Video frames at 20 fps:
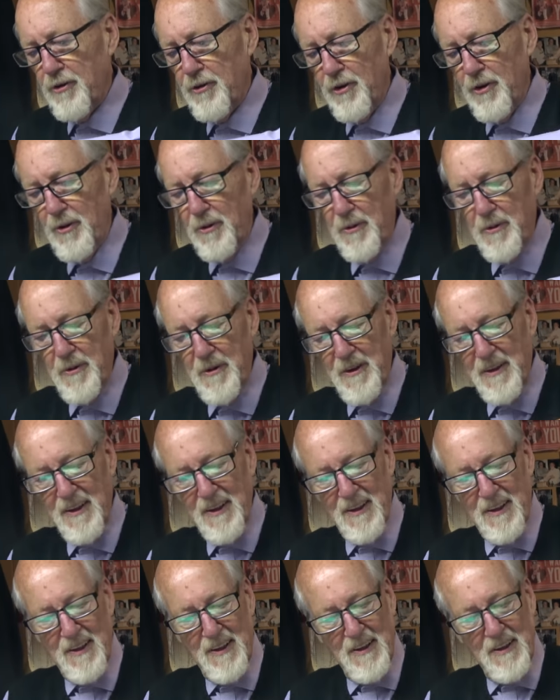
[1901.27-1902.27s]

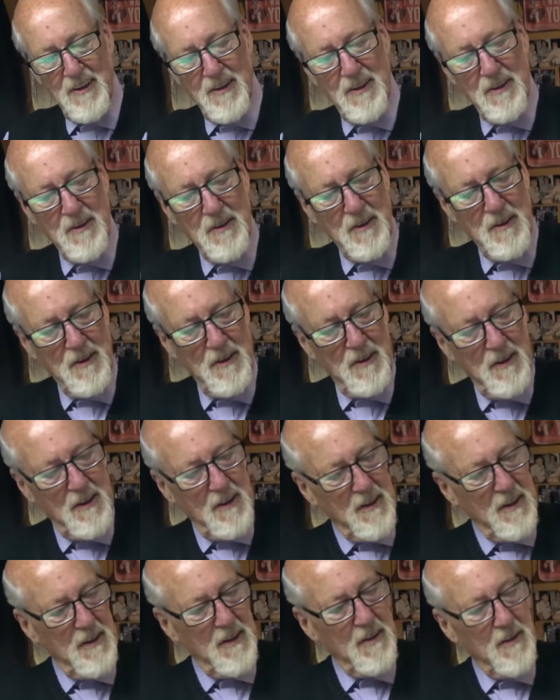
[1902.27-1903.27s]

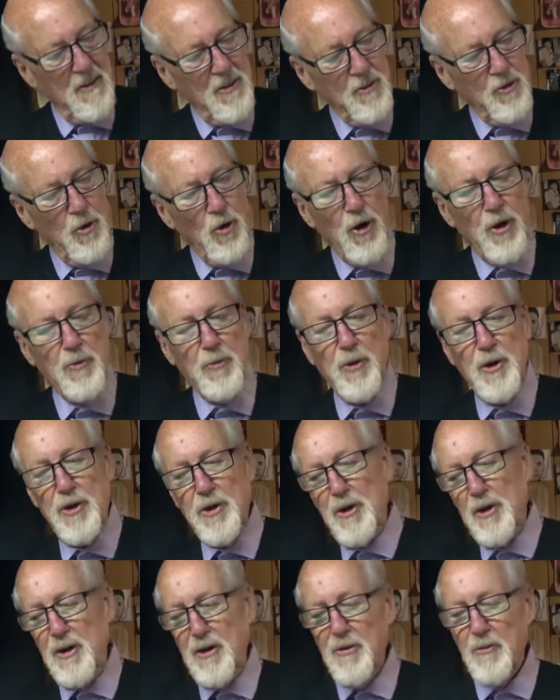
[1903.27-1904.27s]
So uh, it's hard
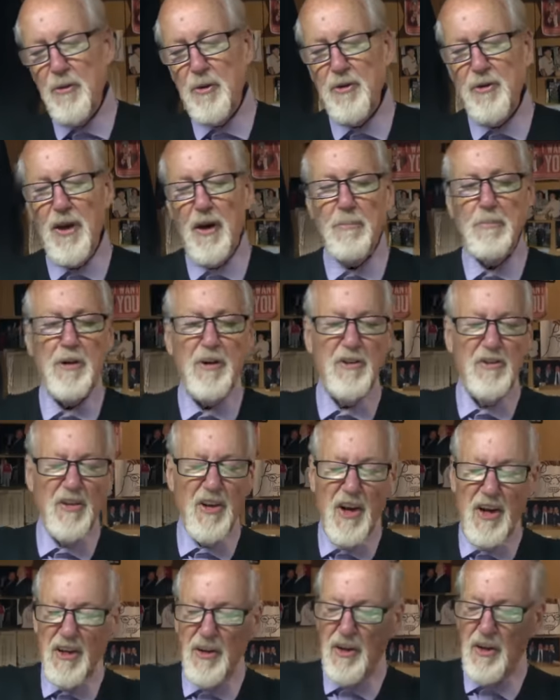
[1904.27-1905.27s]
when uh, when Debbie's
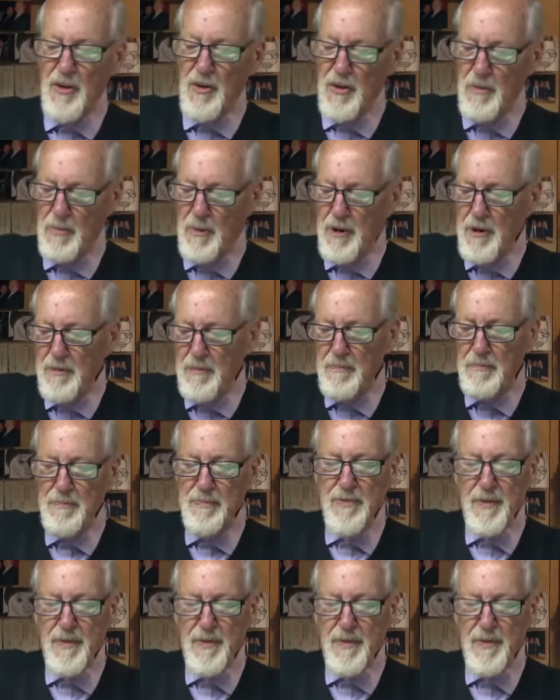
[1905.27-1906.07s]
not here, but